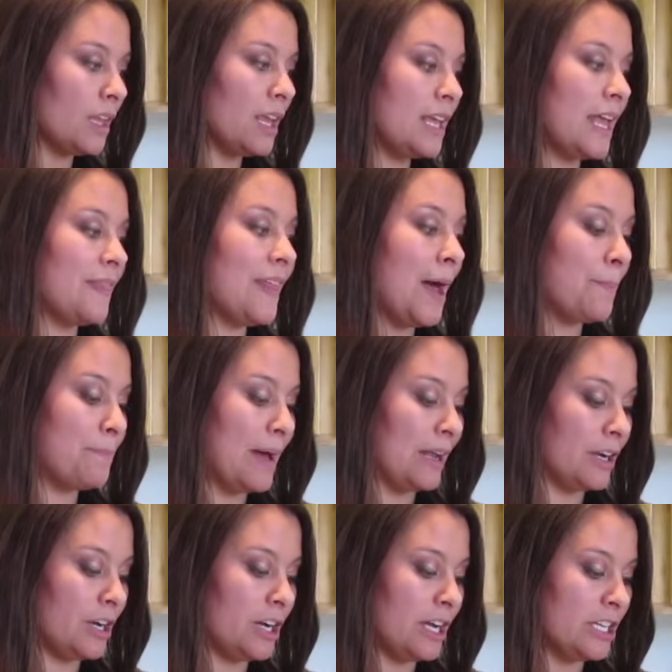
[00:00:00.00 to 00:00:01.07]
and get that
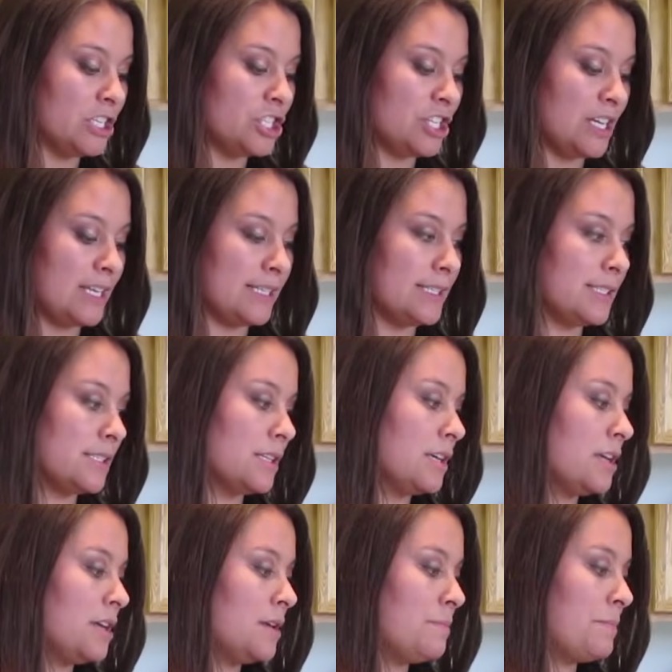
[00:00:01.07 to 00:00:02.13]
butter and cheese
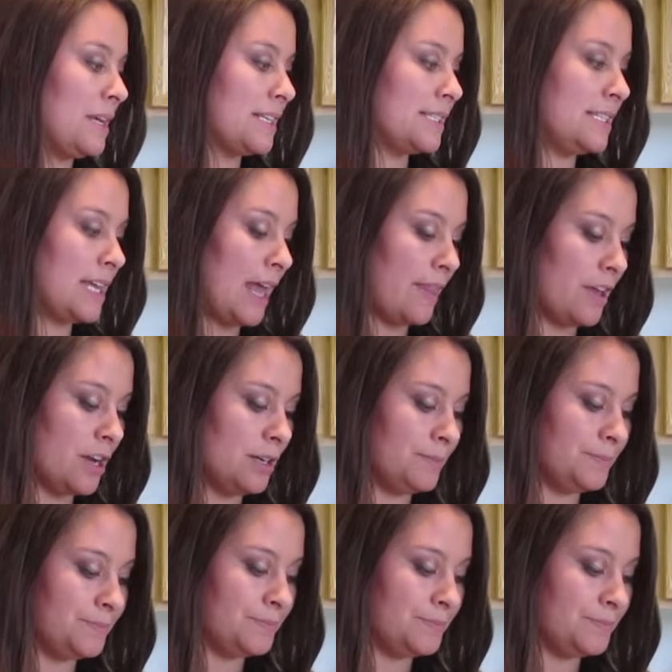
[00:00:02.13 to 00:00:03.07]
mixed together.